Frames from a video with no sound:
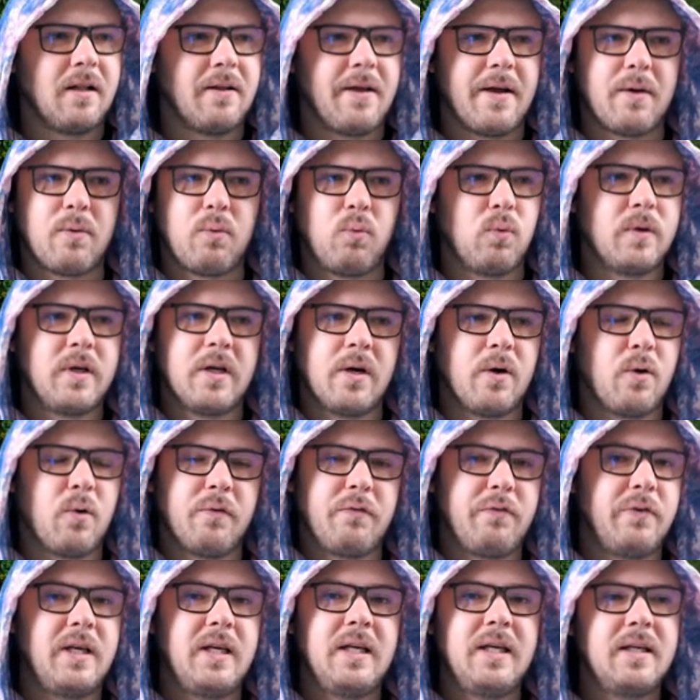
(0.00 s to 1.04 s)
like, you know,
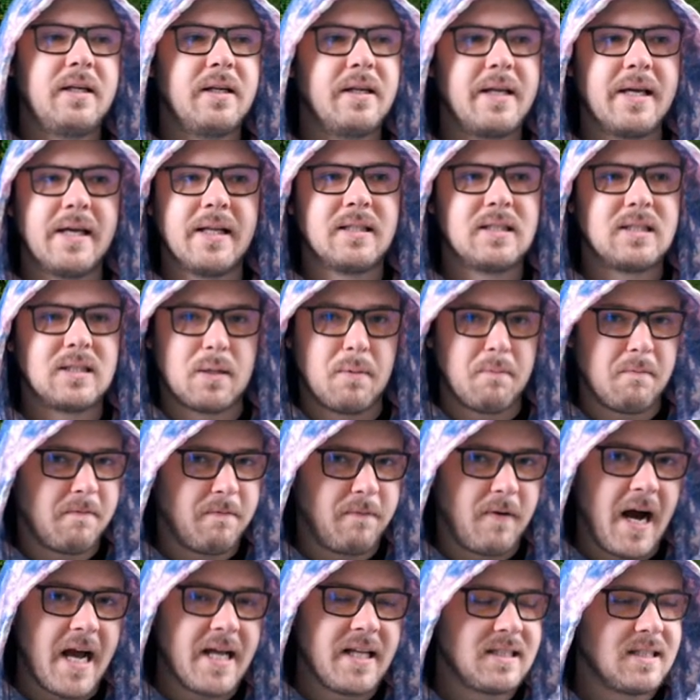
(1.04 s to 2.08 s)
if he did some
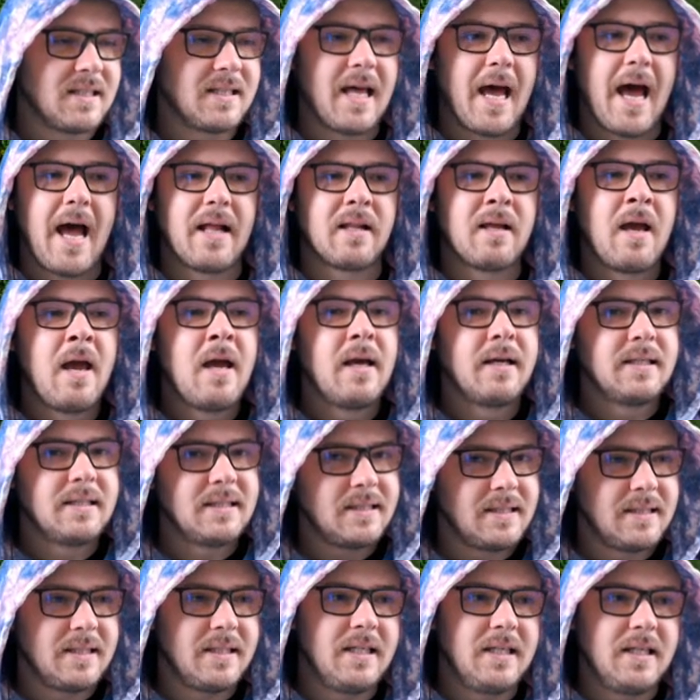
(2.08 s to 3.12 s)
fights that
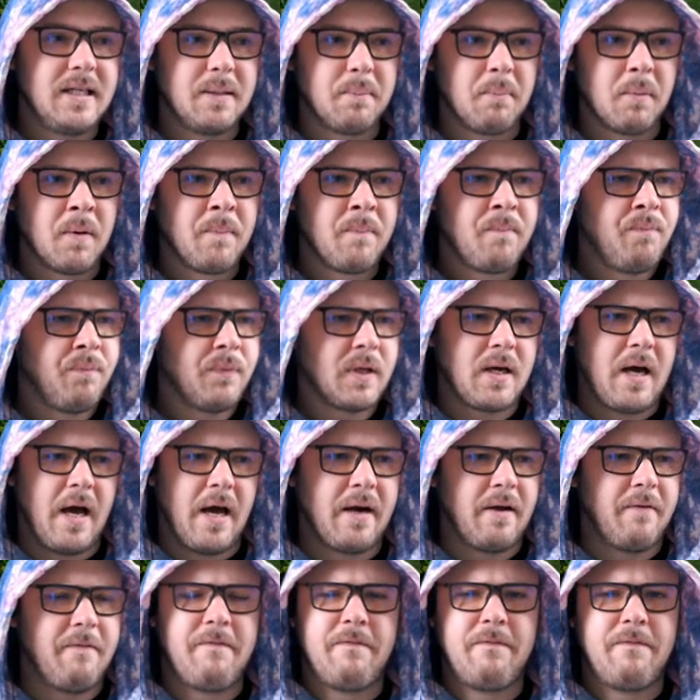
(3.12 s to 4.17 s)
seem
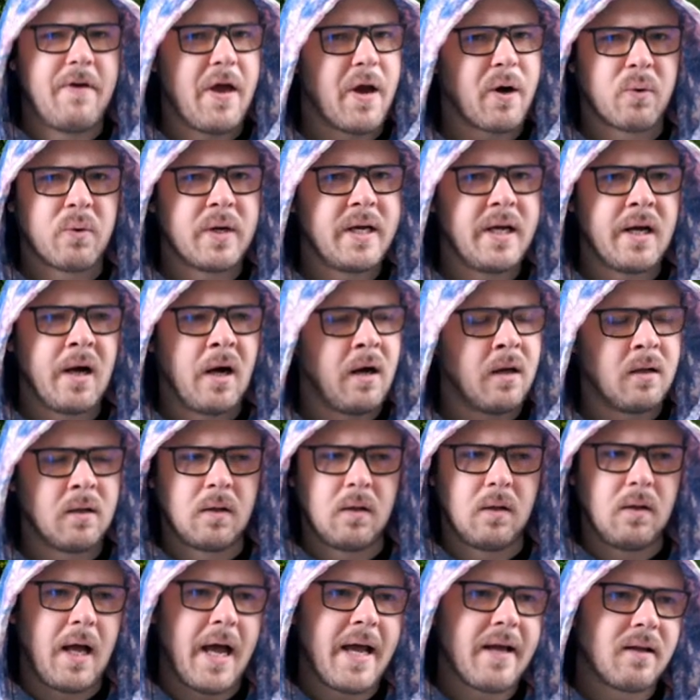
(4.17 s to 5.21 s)
kind of very
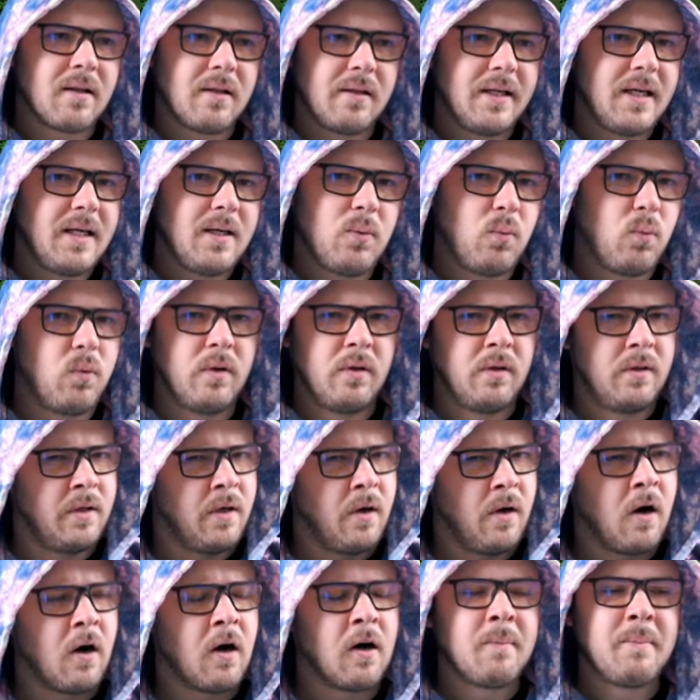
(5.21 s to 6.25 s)
unlikely with
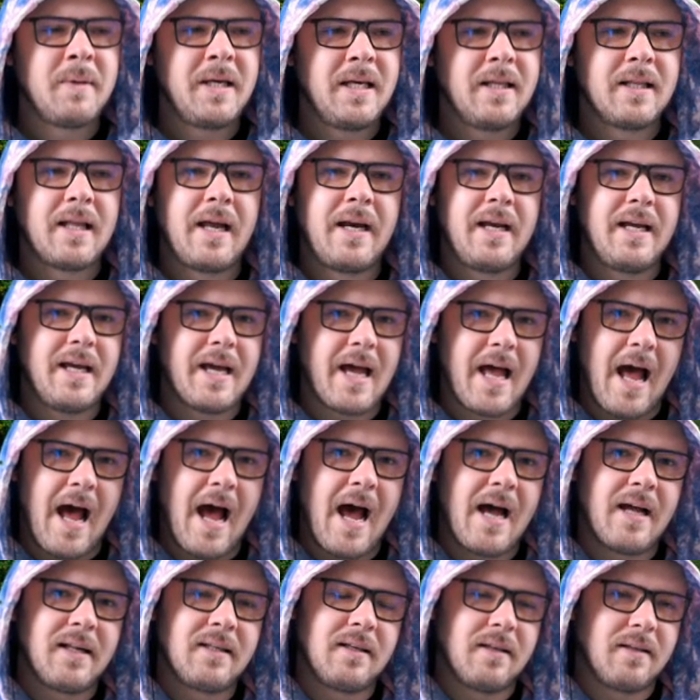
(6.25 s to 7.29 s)
the army that he had,